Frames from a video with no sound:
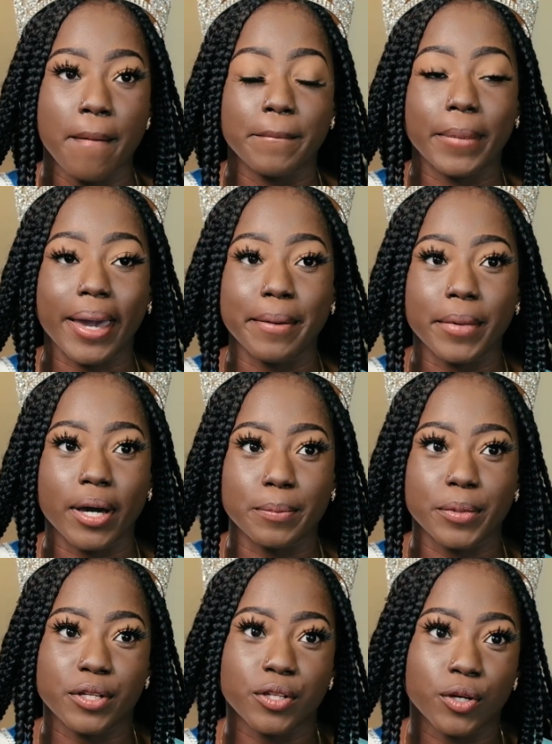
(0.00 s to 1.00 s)
my mom
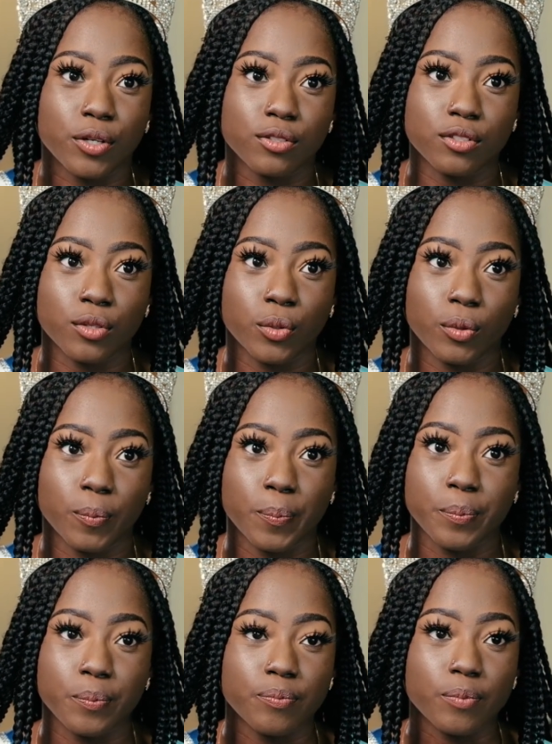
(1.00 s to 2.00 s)
could go to school.
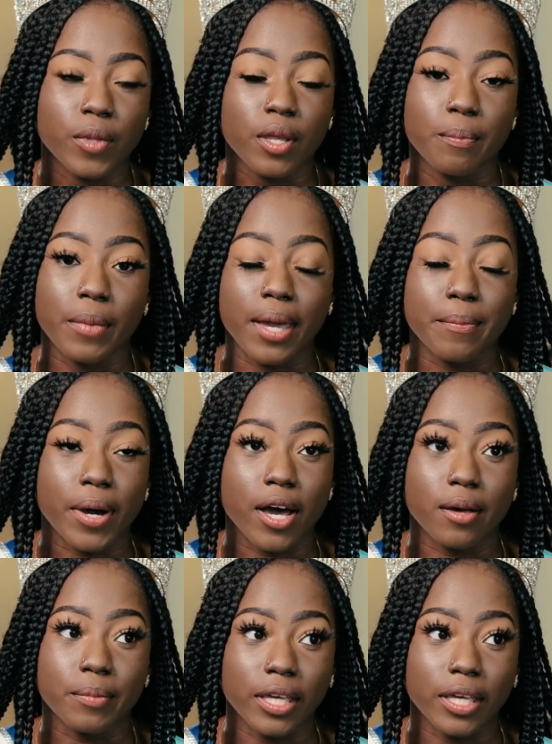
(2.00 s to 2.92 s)
My mom